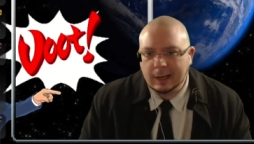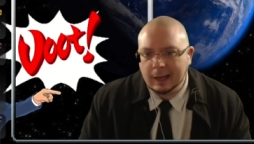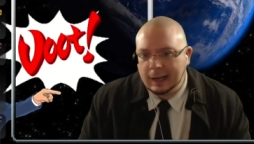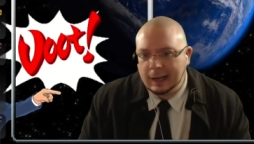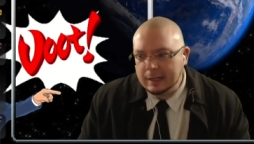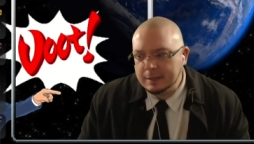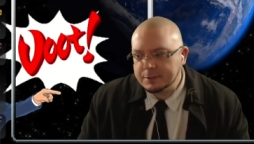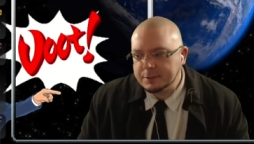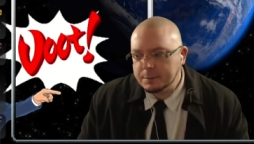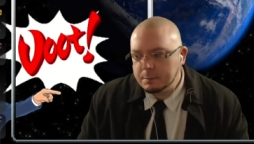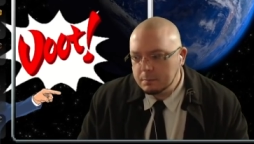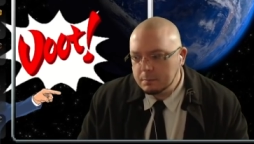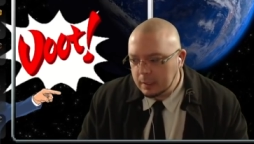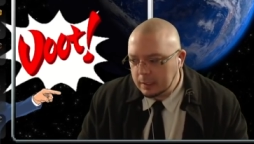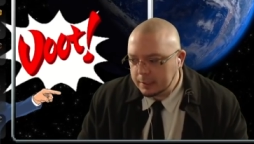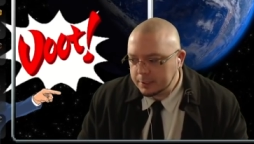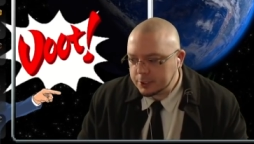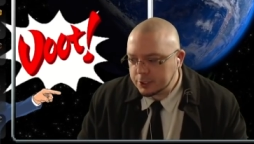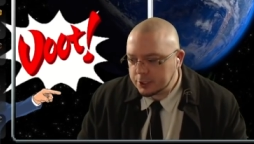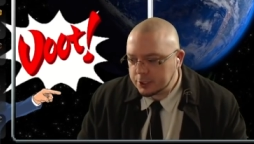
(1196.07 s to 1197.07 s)
as
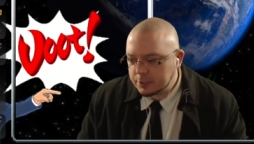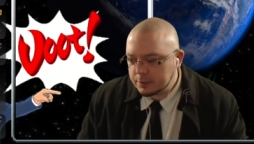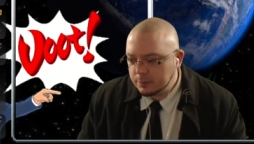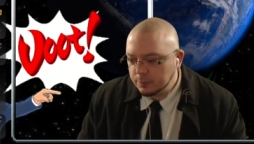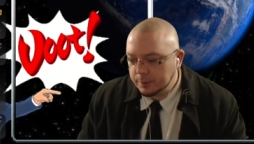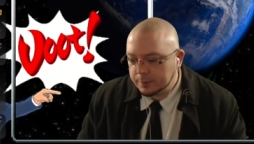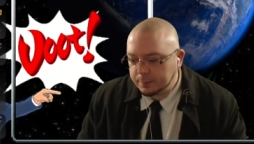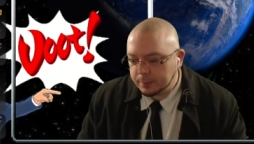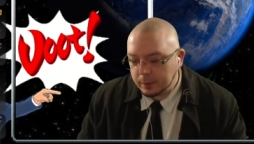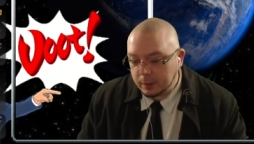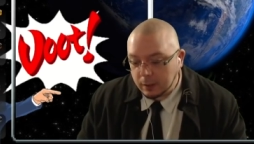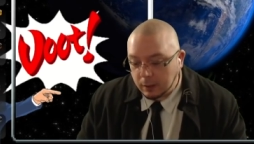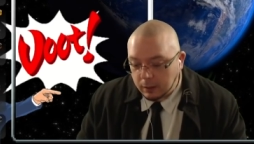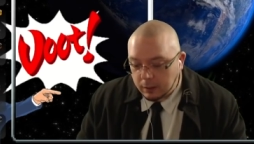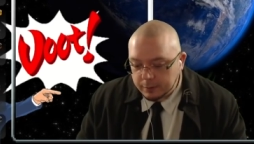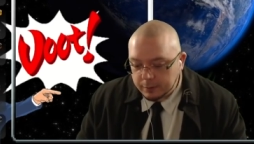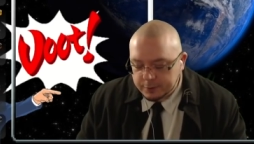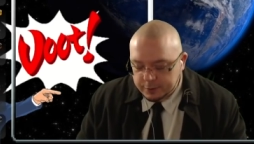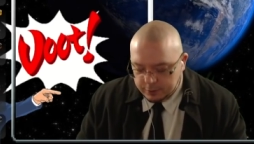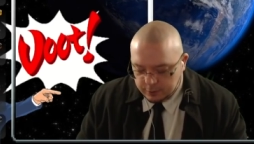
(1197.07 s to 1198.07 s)
much with
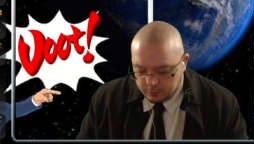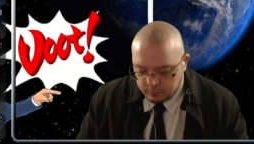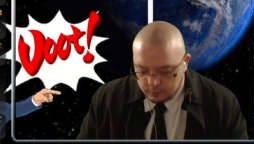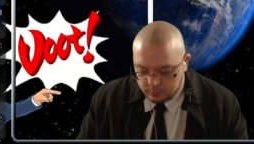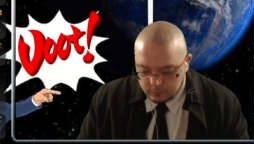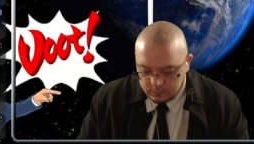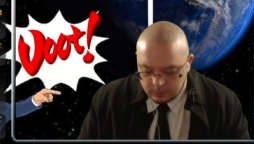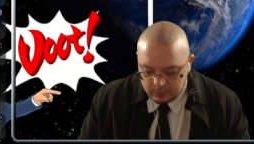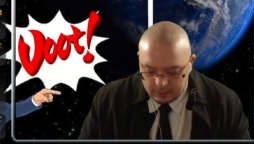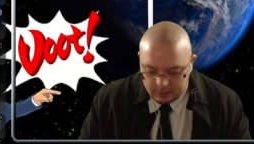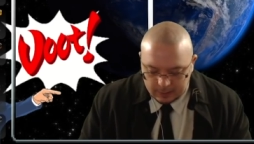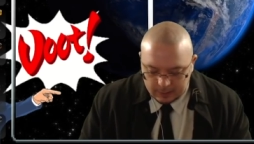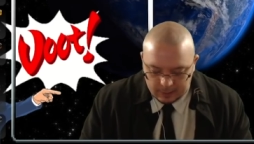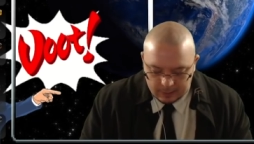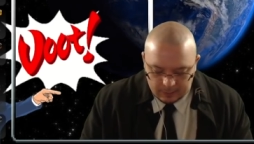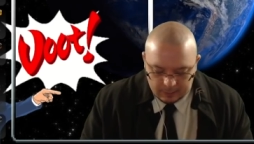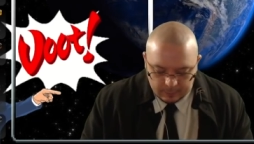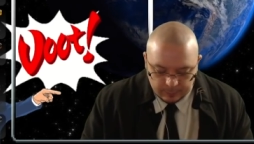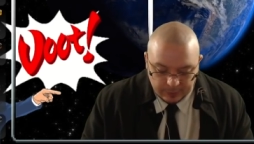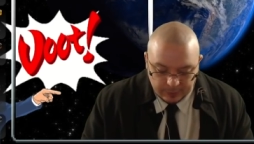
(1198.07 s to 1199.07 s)
regards to
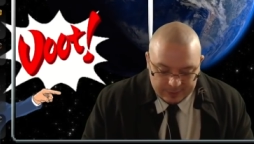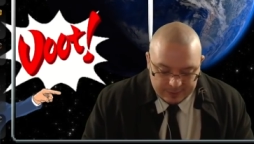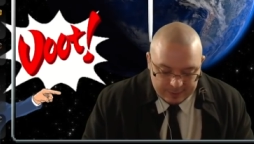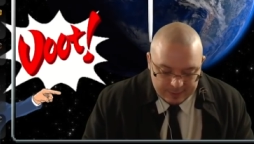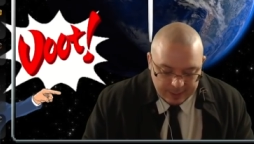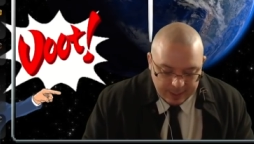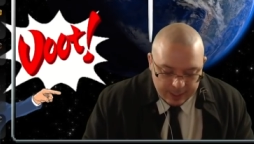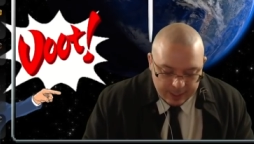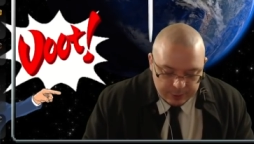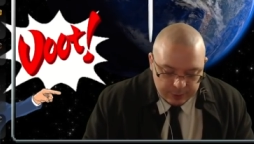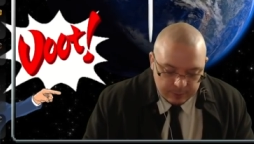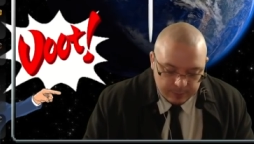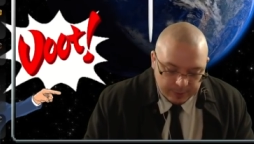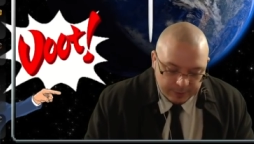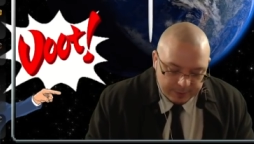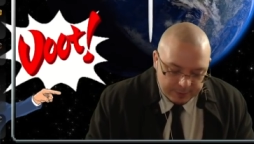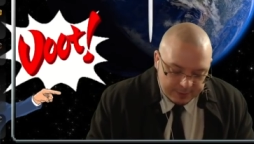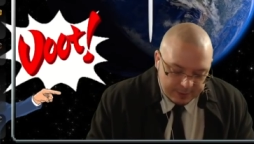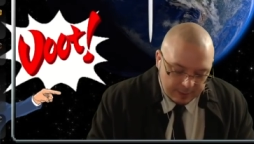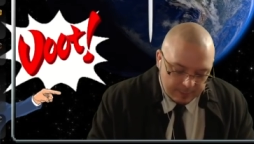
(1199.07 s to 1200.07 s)
presentation, but at
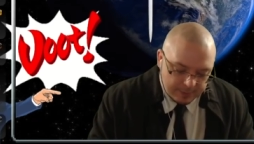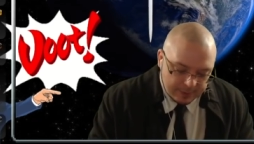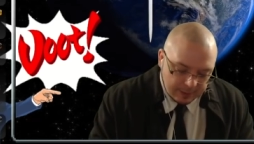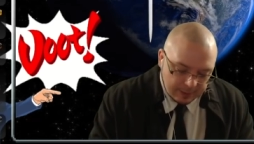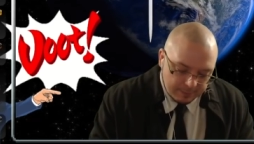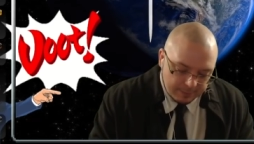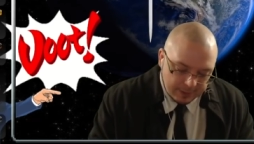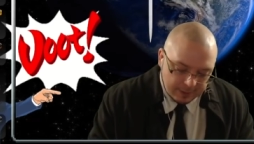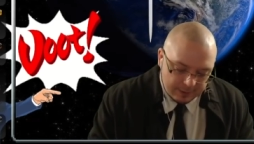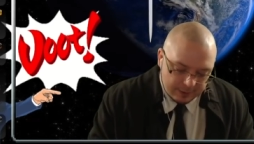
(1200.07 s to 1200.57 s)
the same time, they